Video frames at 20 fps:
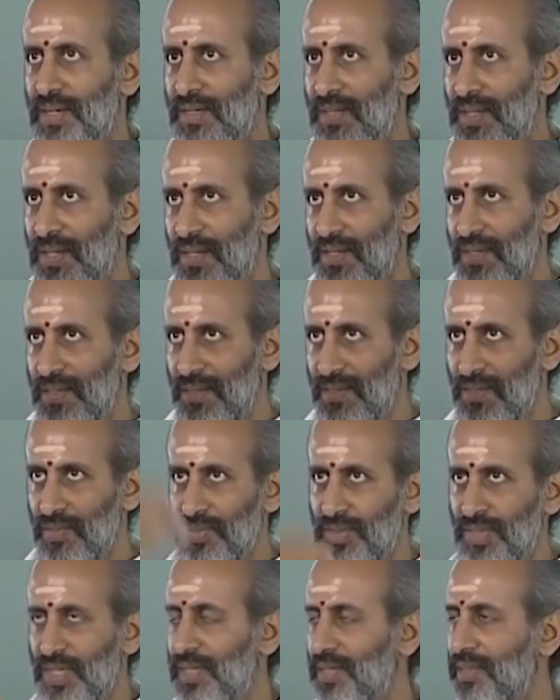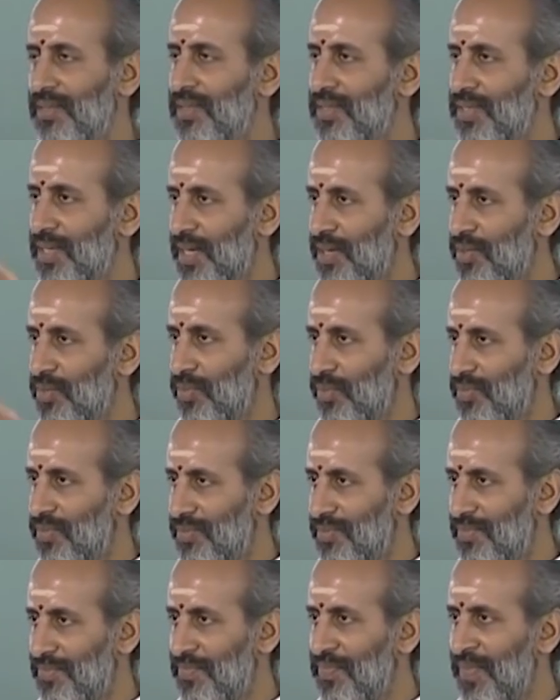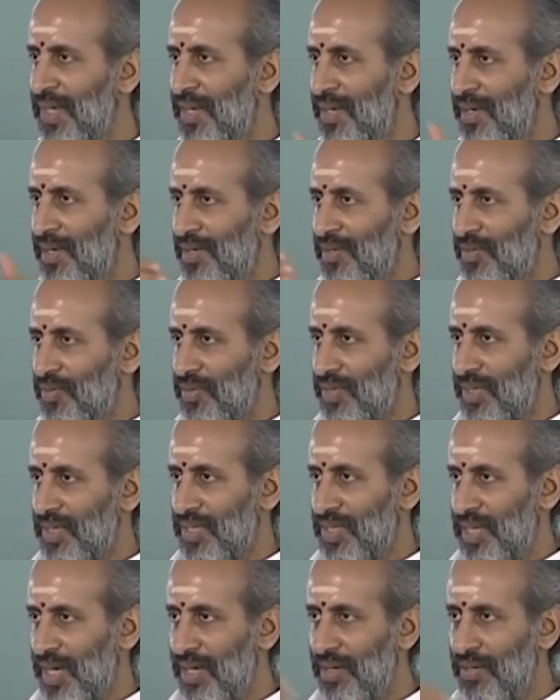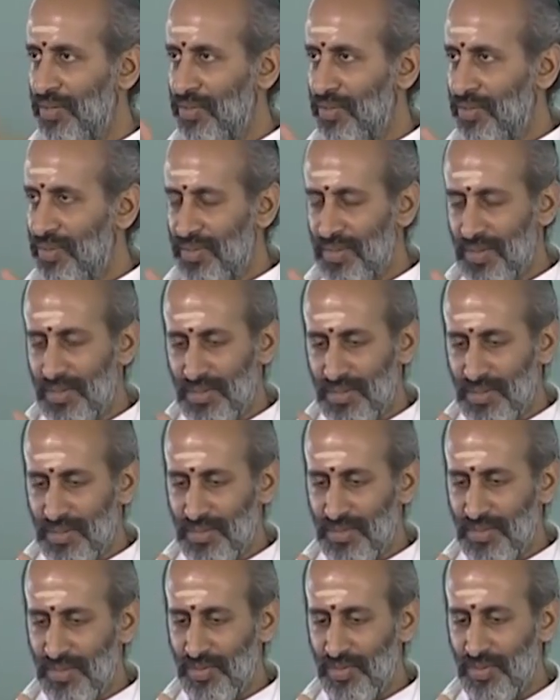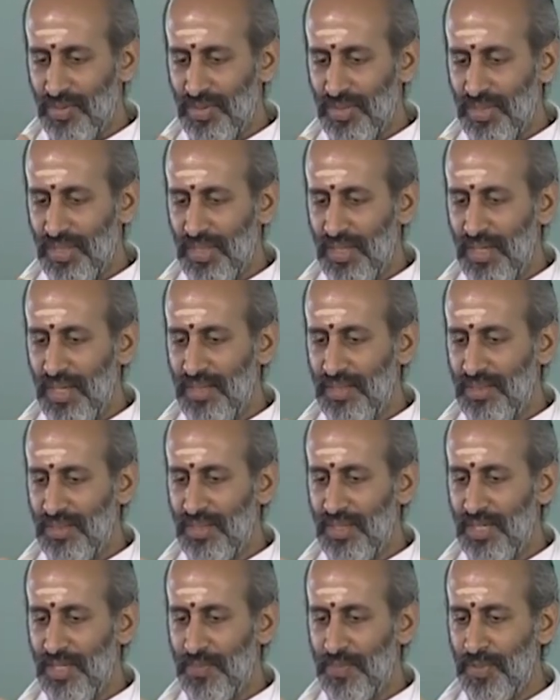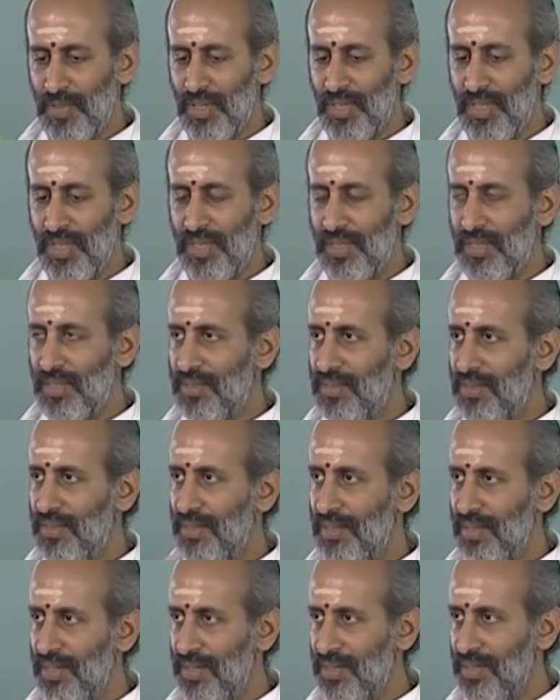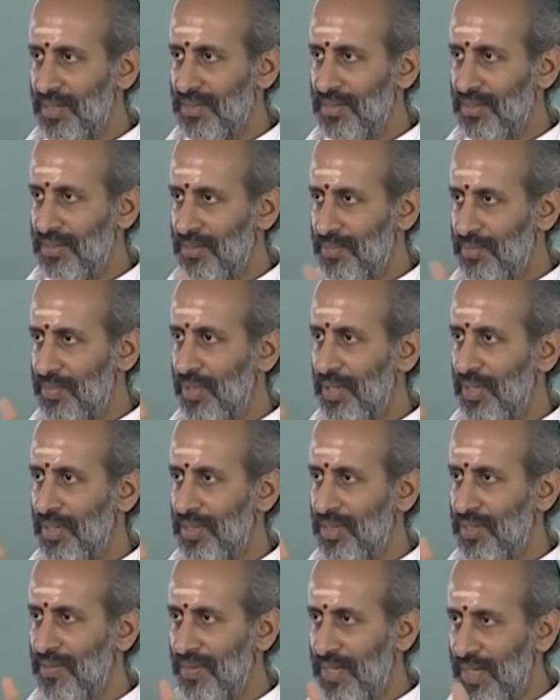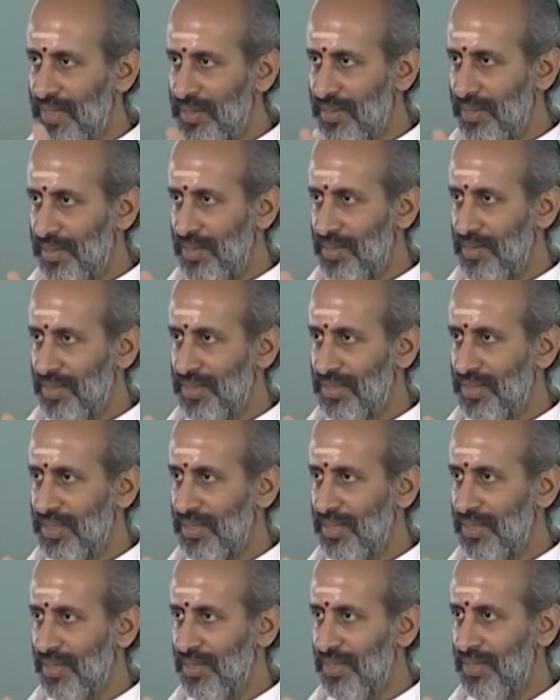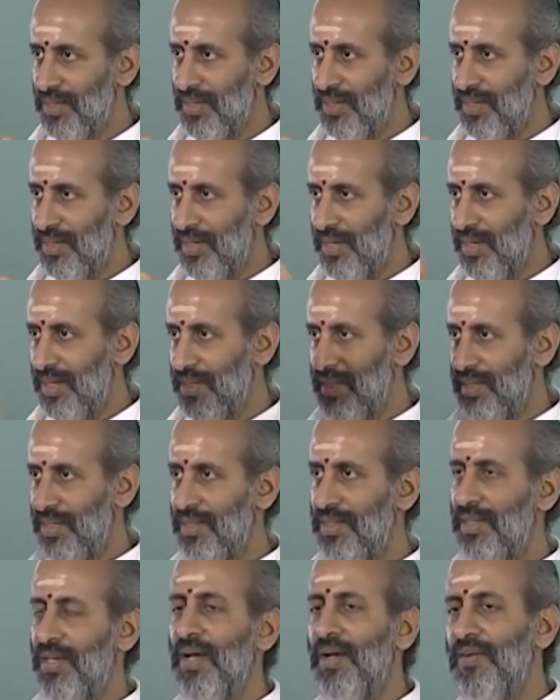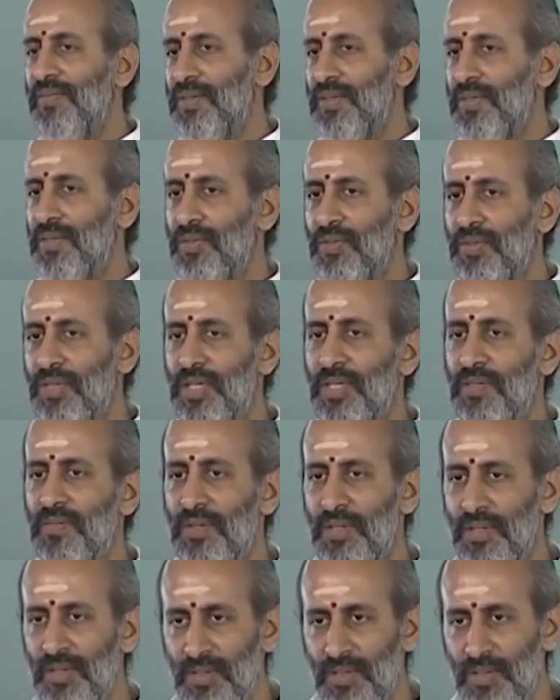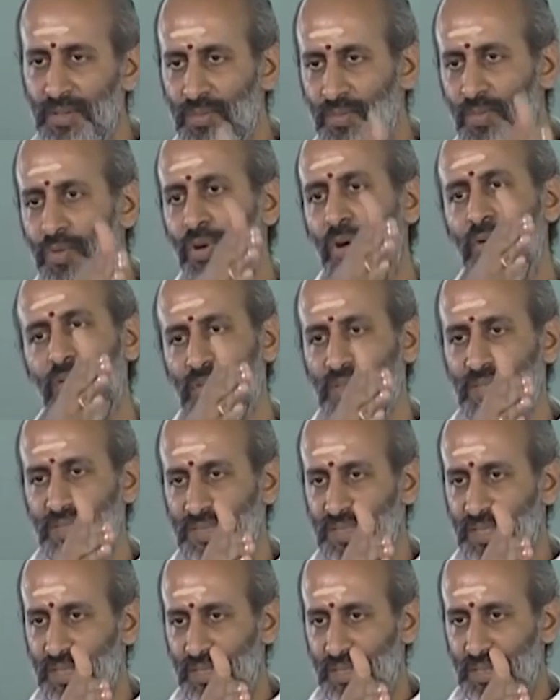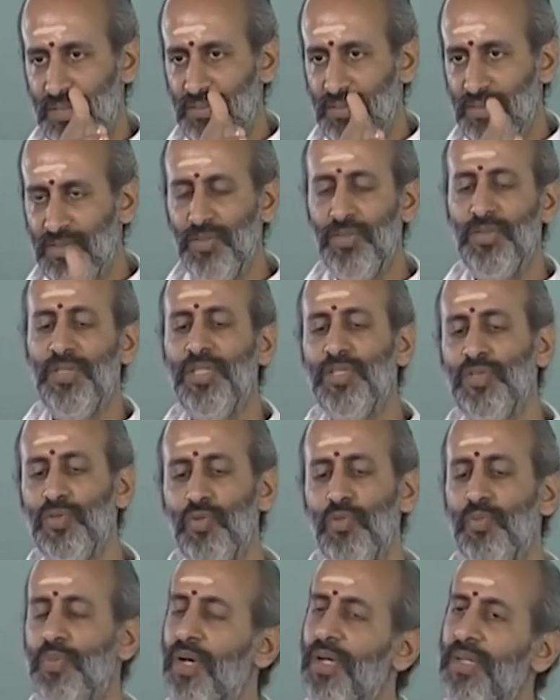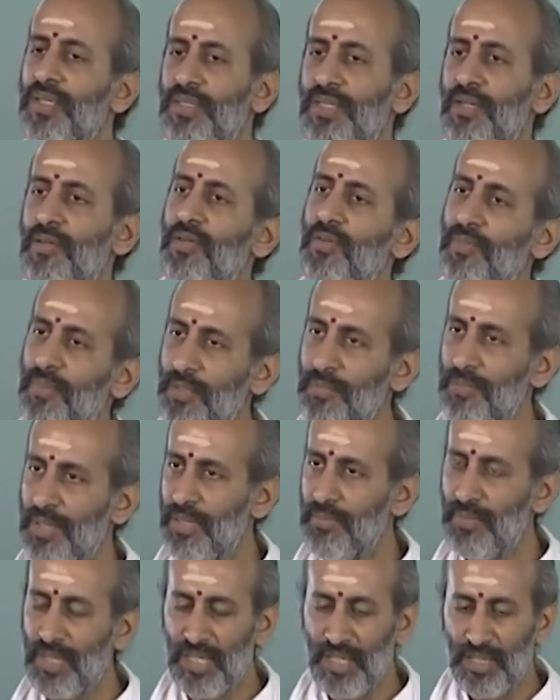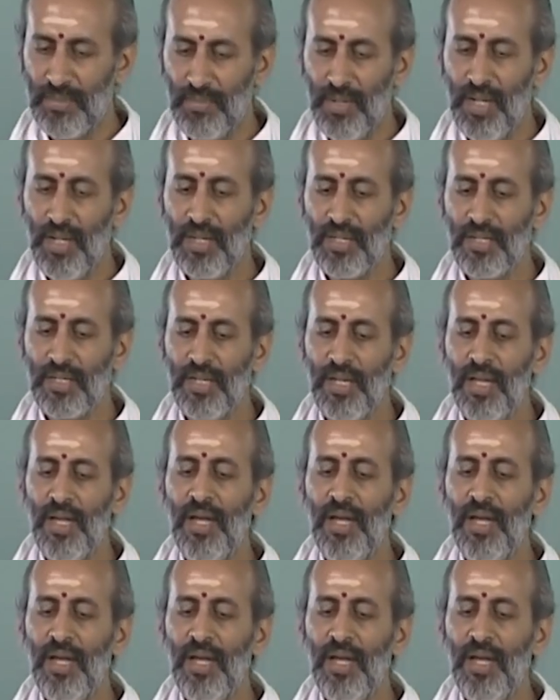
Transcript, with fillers: and then you see the shadow. So the shadow, so the length keeps on decreasing and at a certain point it will enter into the circle and then in the afternoon it will move out of the circle. So these 2 points have to be primarily marked